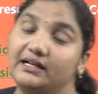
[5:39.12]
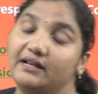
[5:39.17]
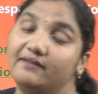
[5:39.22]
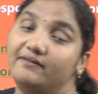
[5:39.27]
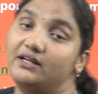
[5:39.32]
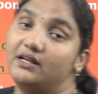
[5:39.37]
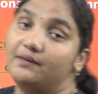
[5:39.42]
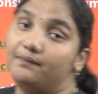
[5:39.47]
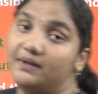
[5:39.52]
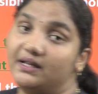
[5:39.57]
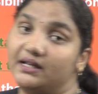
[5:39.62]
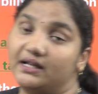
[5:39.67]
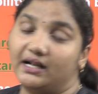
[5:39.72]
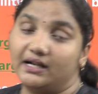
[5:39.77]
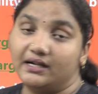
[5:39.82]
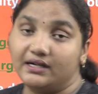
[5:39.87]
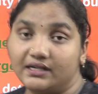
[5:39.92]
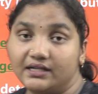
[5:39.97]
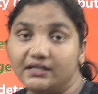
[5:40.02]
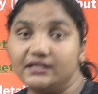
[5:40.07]
the developing
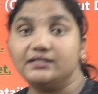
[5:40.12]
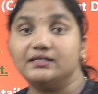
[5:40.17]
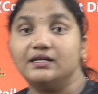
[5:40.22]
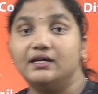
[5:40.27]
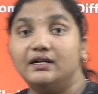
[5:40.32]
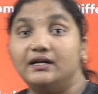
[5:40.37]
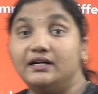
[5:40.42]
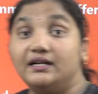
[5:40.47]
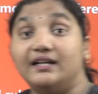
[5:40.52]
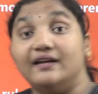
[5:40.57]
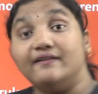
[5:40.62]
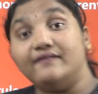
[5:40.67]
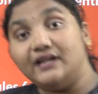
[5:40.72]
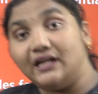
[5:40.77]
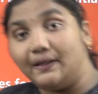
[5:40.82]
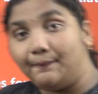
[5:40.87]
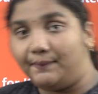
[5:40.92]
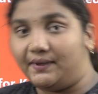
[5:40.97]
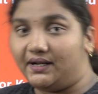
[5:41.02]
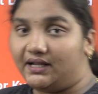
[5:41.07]
countries,
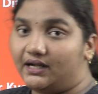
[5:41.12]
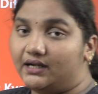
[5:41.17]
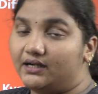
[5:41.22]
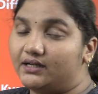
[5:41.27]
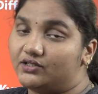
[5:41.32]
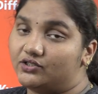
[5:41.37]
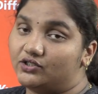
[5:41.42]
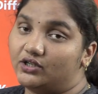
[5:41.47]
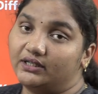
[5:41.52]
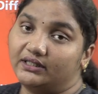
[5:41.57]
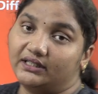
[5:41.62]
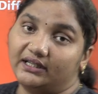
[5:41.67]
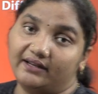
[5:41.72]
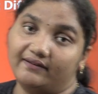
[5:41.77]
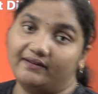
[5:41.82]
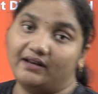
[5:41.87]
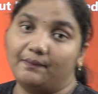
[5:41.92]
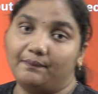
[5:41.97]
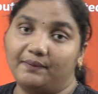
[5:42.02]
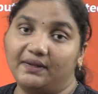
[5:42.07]
not the
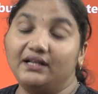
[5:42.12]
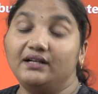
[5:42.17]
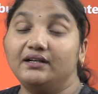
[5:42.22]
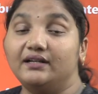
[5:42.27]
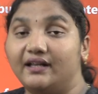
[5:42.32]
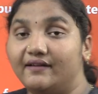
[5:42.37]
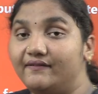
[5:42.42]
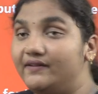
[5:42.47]
developing,